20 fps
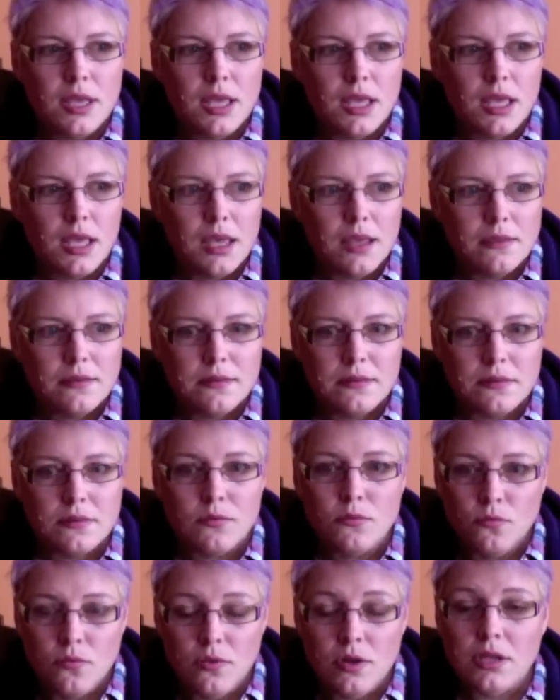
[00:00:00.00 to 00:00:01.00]
It's
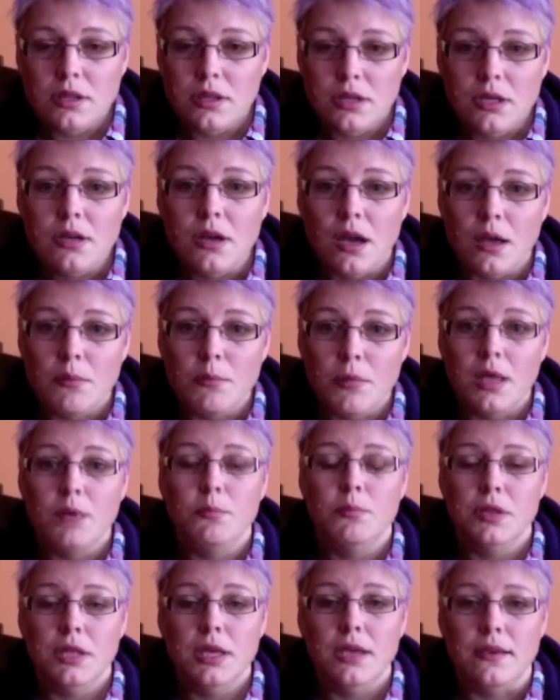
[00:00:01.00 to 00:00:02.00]
really not my
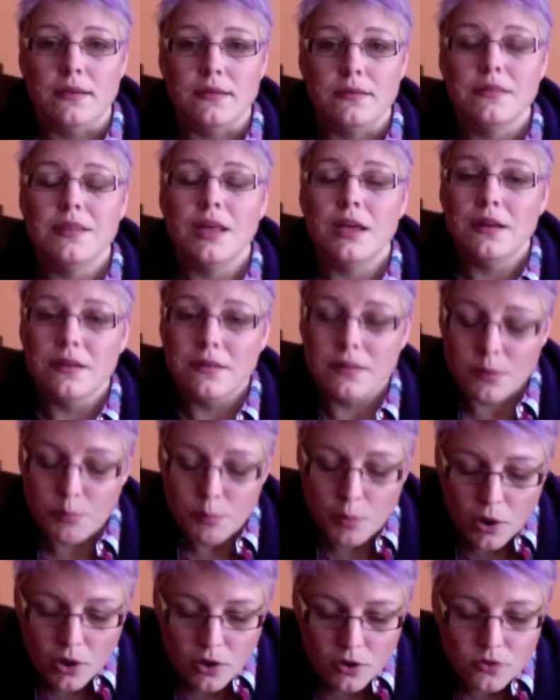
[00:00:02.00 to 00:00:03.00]
place. That is a
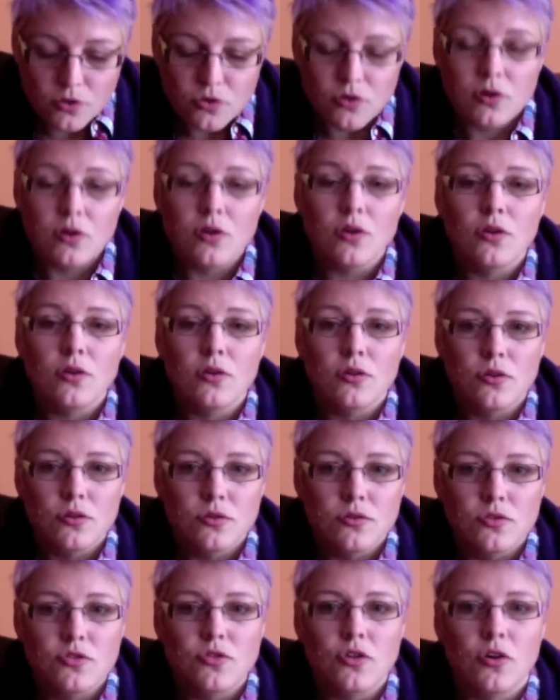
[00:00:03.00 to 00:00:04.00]
personal
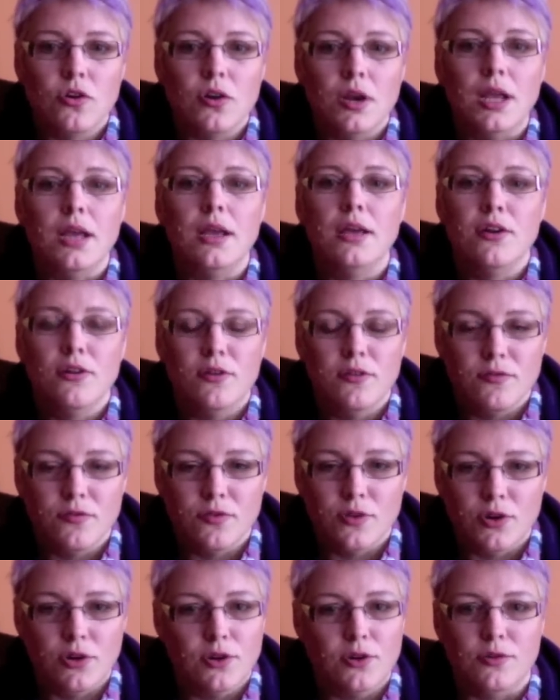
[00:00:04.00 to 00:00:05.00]
journey
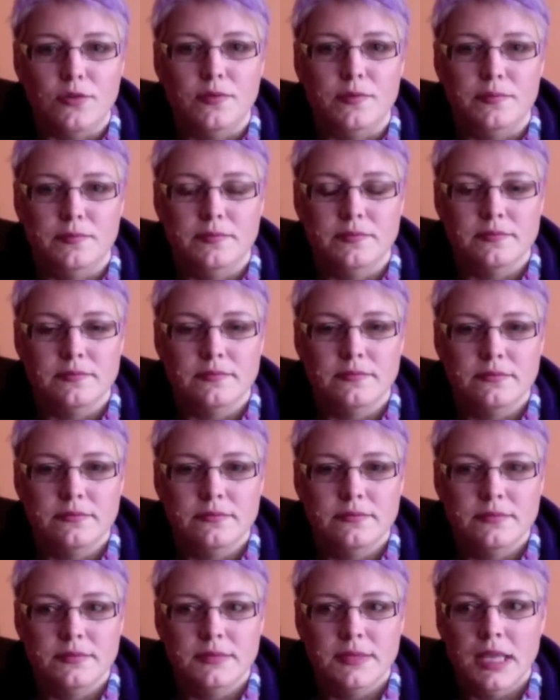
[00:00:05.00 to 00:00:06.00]
for you.
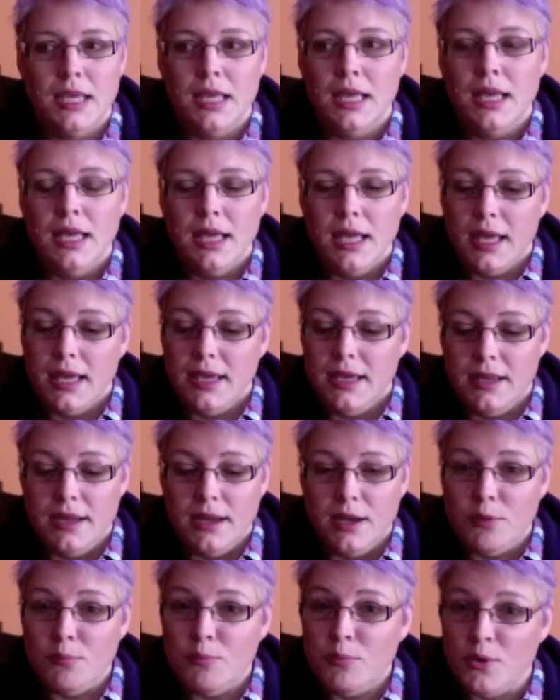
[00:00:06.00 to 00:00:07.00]
I can
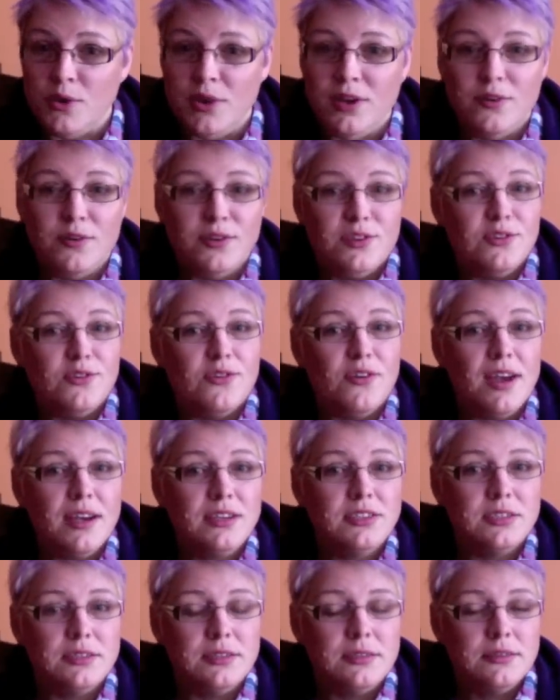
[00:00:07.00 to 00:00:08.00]
help point you in the
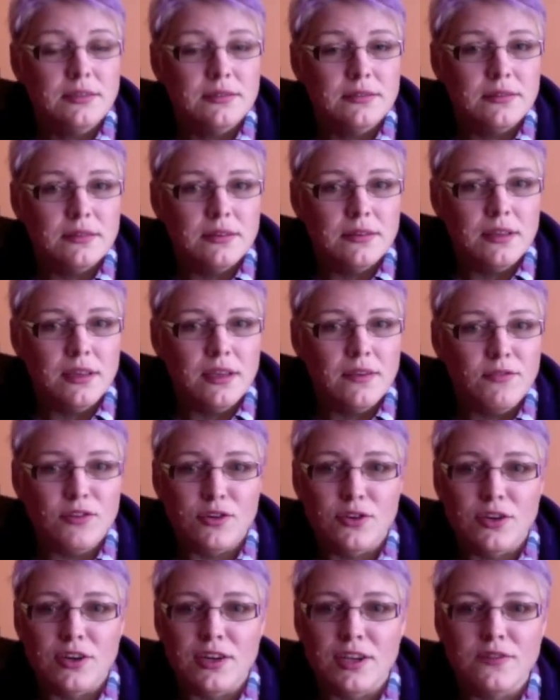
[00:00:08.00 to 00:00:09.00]
direction if you're
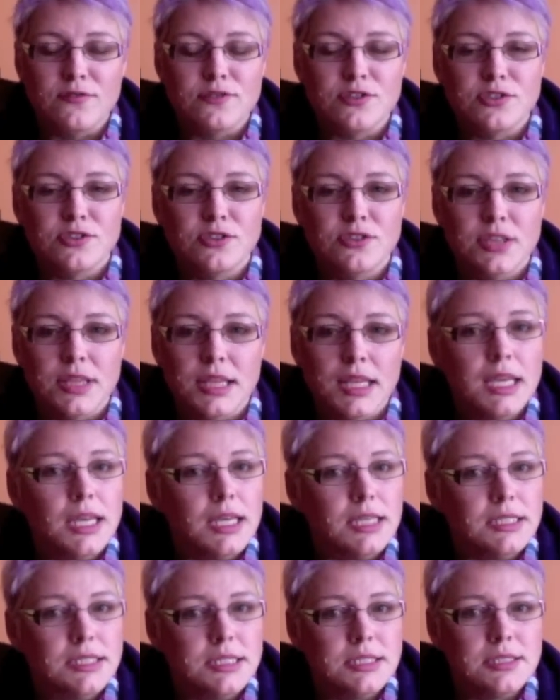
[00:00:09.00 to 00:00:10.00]
looking for certain
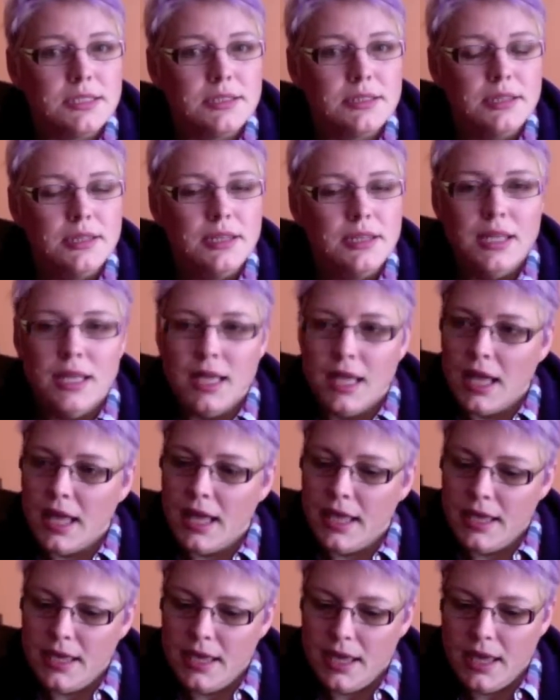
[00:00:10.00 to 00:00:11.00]
things.
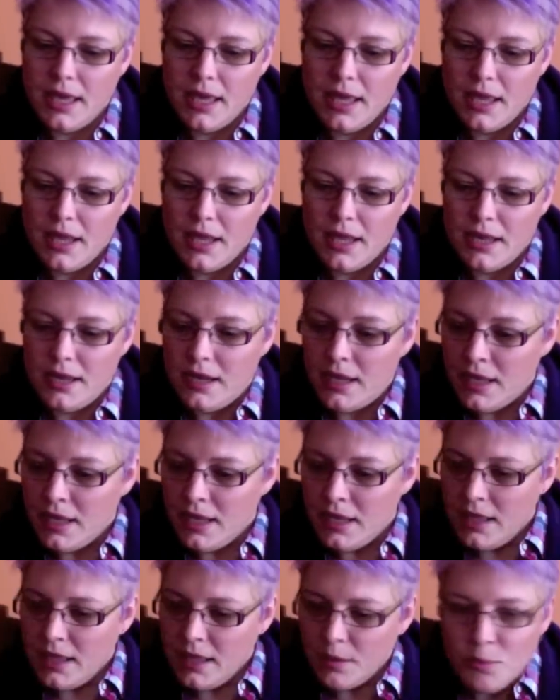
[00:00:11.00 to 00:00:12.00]
I can
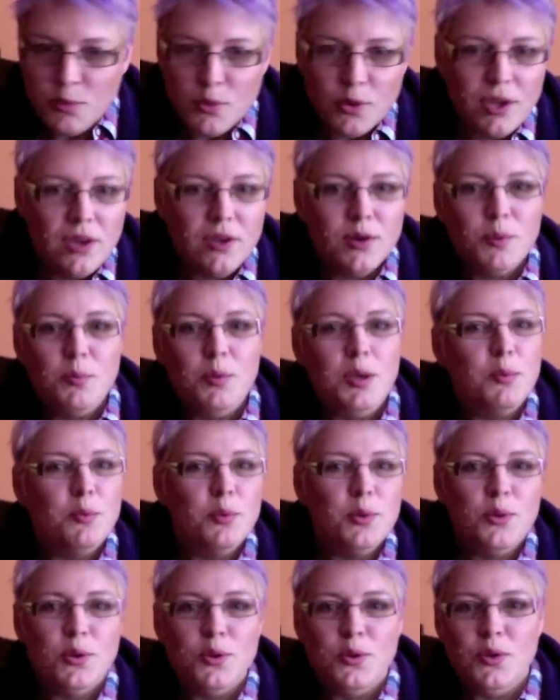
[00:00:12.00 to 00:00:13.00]
point you to
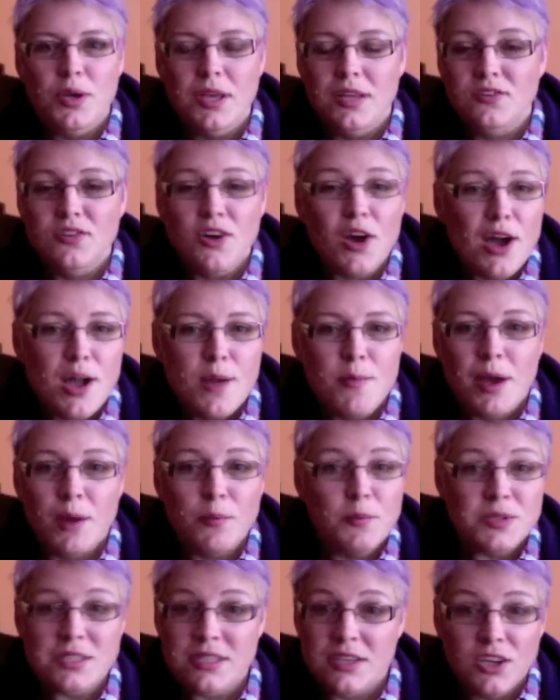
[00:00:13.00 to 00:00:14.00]
people who can talk
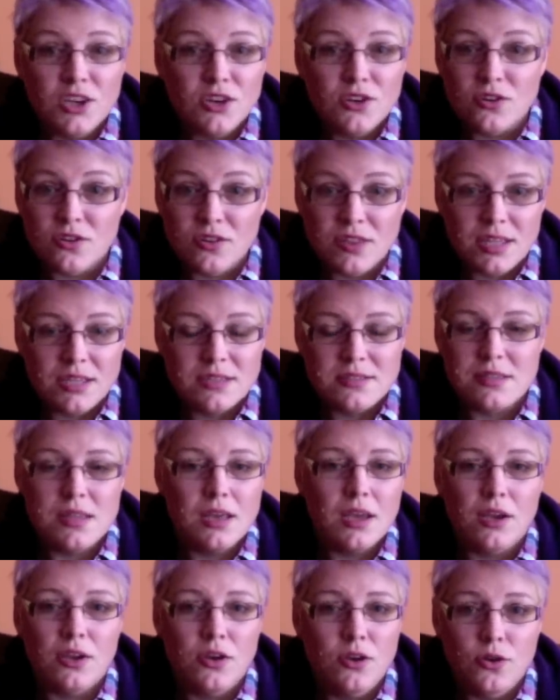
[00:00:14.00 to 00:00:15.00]
about particular things
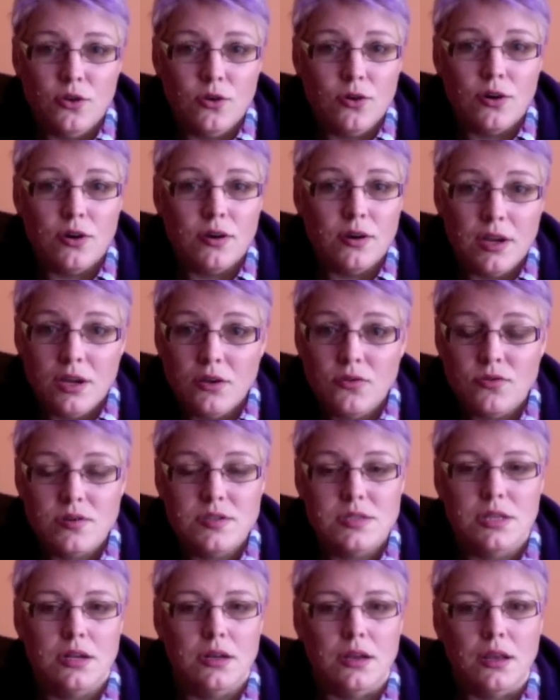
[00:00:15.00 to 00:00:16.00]
that you're
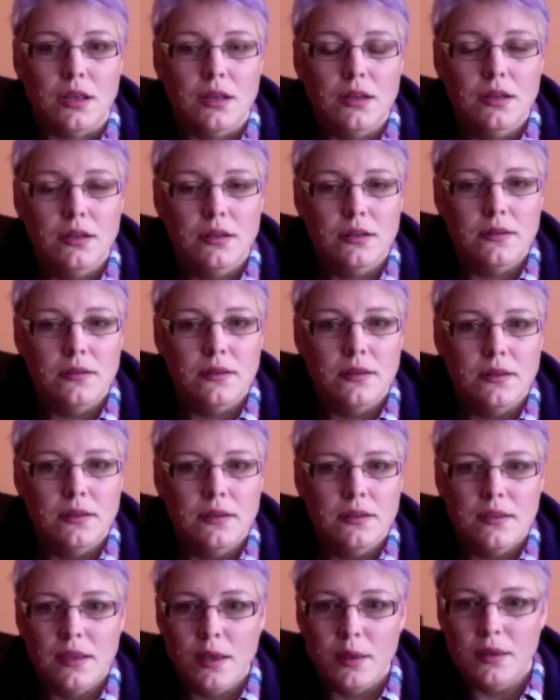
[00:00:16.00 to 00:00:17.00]
interested in,
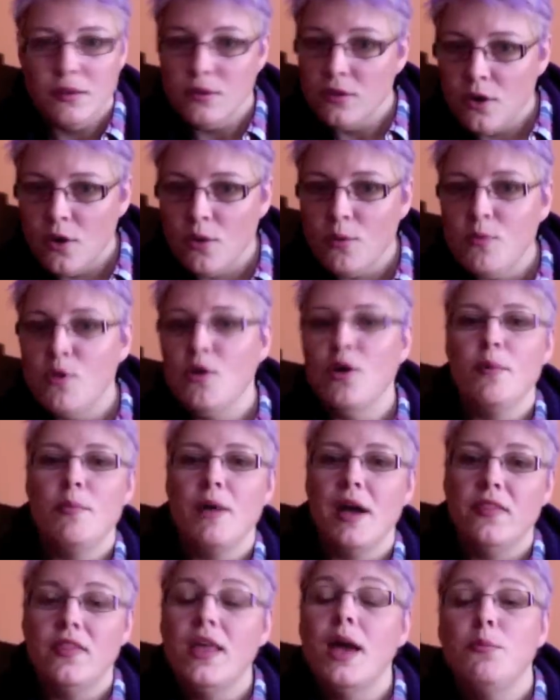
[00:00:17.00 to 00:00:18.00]
that know more
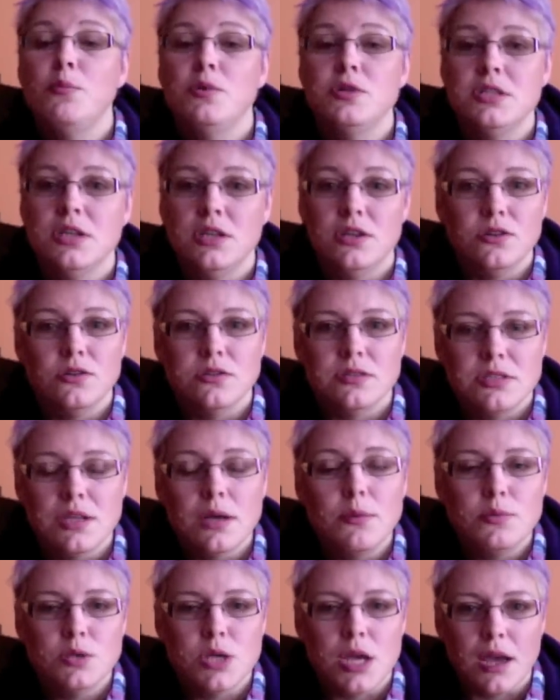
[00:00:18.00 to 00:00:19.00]
about that particular
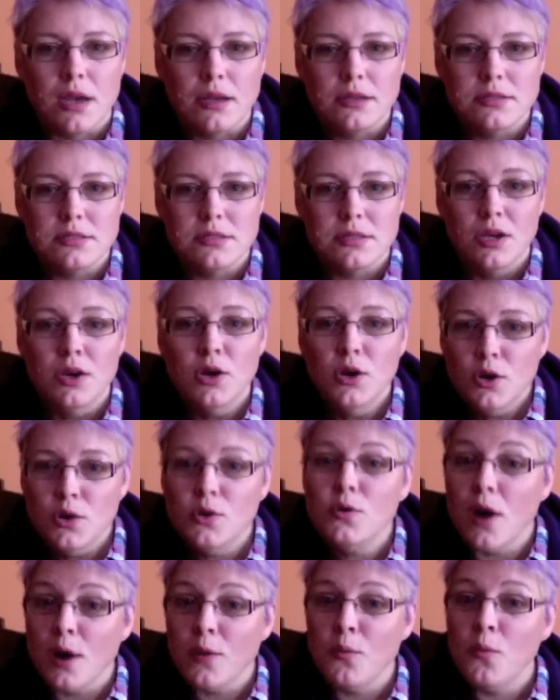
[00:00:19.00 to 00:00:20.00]
subject, who
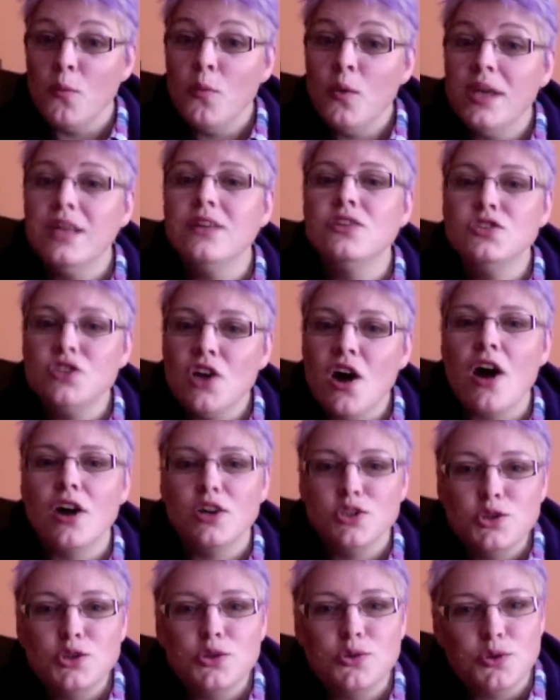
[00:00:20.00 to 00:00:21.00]
will
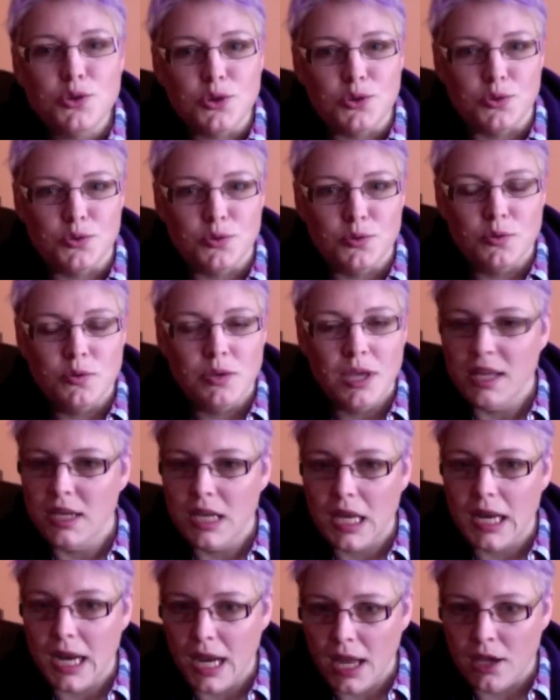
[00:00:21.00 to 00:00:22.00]
talk to you and
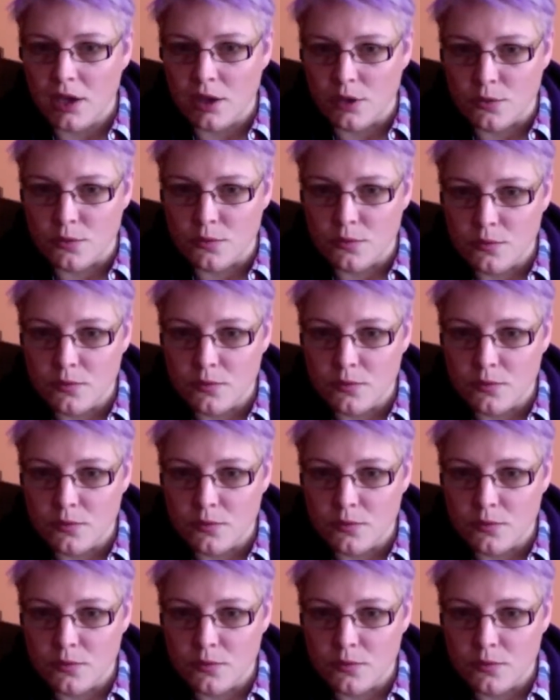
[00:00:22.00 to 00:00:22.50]
not at you.